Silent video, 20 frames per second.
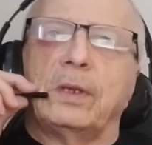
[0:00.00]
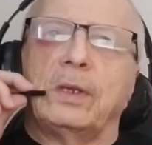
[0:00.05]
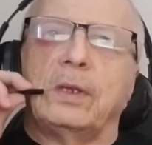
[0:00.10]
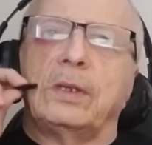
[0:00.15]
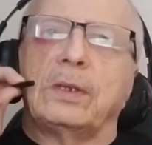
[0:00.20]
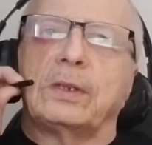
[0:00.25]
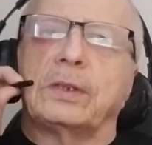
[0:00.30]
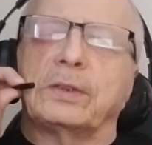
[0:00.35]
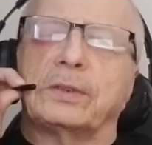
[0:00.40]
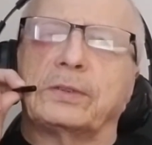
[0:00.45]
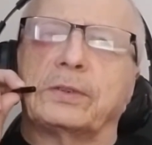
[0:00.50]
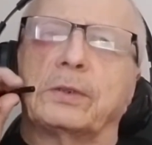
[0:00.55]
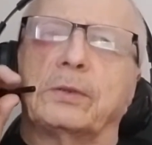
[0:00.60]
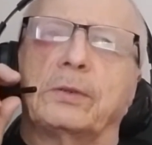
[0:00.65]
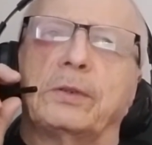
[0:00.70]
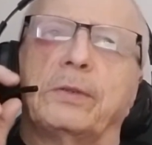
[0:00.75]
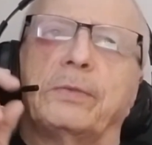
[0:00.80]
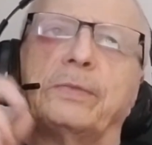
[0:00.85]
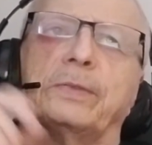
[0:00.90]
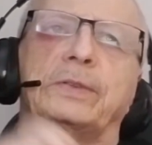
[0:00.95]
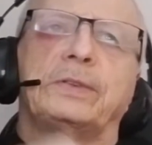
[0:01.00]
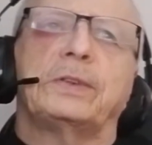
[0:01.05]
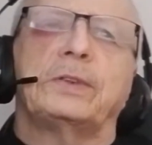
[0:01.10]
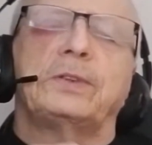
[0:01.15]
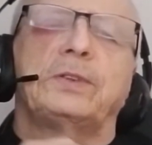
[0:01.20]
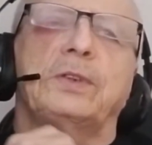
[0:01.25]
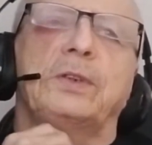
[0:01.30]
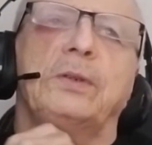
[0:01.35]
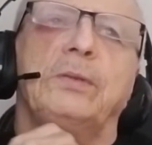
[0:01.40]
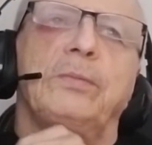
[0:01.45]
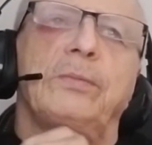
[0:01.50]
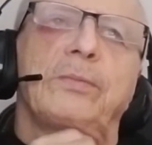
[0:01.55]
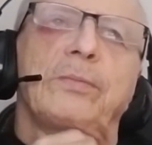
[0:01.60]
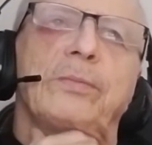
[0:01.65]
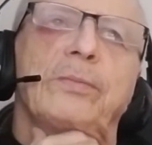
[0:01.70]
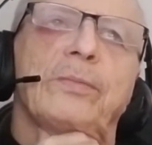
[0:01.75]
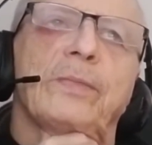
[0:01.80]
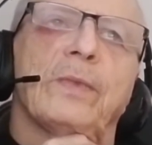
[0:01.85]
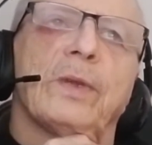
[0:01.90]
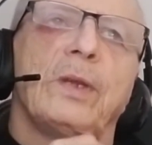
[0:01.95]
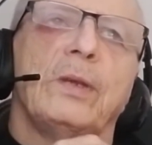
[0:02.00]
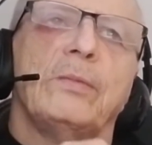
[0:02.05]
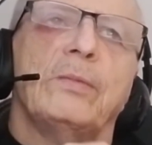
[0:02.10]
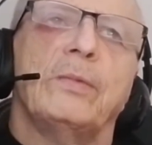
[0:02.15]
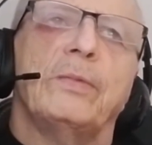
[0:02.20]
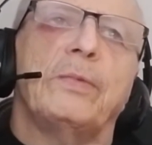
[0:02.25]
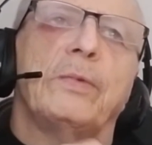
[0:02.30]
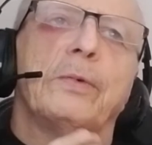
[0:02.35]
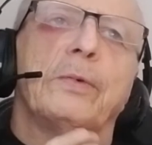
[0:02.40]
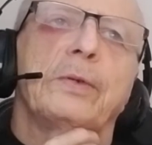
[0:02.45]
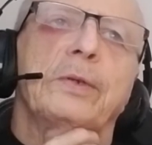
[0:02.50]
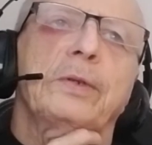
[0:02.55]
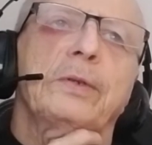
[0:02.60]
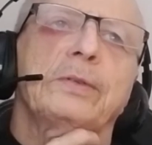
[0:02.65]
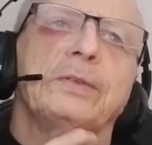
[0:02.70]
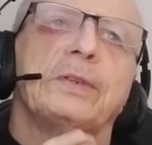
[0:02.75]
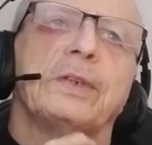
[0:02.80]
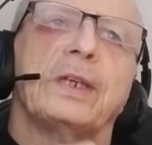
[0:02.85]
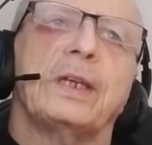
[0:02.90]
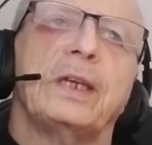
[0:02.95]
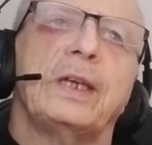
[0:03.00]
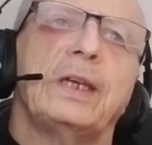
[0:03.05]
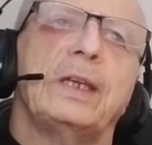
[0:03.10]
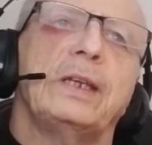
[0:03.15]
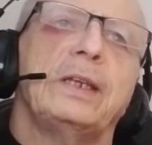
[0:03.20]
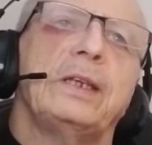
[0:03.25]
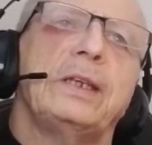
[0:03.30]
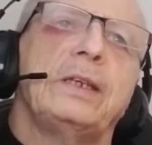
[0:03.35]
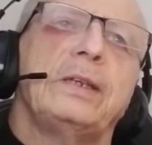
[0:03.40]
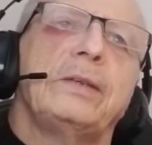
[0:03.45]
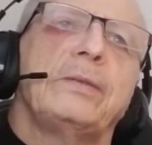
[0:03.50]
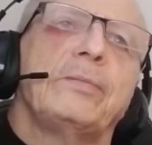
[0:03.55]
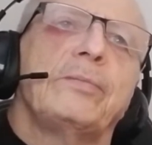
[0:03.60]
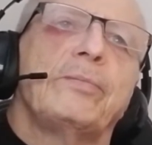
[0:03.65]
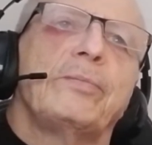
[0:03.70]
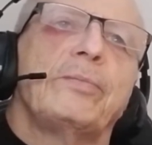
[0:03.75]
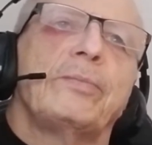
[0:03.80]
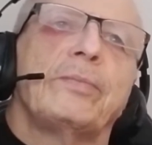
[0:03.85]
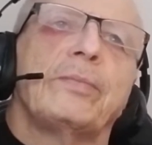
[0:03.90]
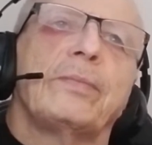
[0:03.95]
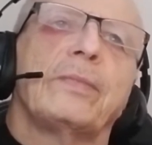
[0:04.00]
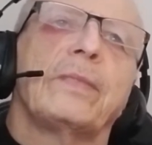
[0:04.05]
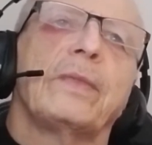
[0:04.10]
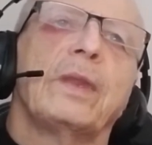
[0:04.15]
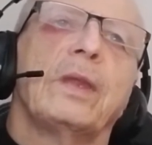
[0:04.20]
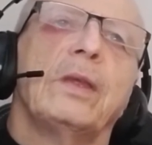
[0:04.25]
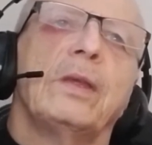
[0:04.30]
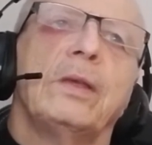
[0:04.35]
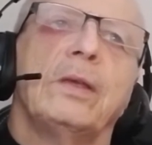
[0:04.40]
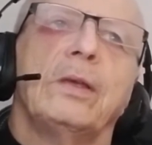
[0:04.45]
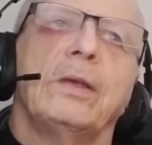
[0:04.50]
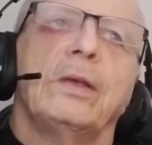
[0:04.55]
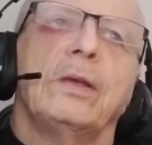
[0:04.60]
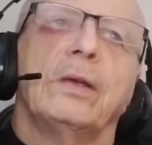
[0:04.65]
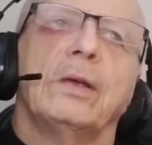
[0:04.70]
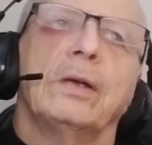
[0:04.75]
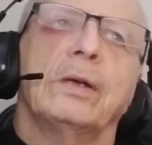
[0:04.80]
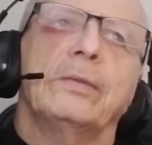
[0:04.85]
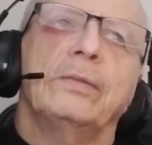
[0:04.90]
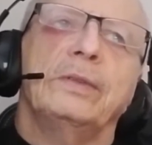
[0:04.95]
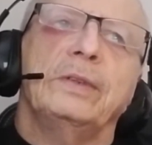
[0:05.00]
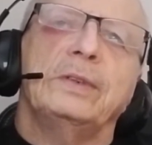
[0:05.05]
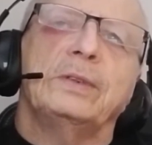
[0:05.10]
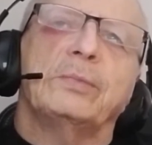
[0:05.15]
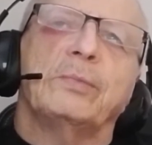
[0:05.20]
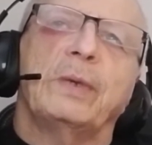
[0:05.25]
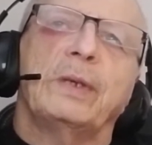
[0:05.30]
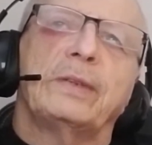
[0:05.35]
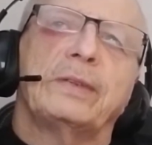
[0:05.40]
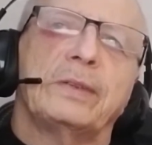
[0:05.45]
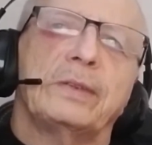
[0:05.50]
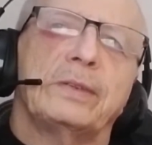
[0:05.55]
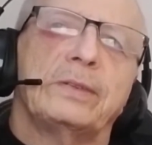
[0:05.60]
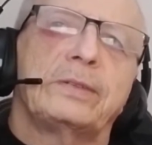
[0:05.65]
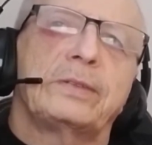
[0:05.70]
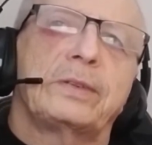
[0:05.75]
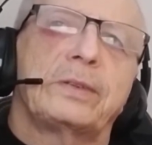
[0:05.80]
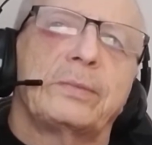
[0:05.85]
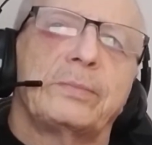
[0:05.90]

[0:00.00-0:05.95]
Consult your physician before using any of these methods.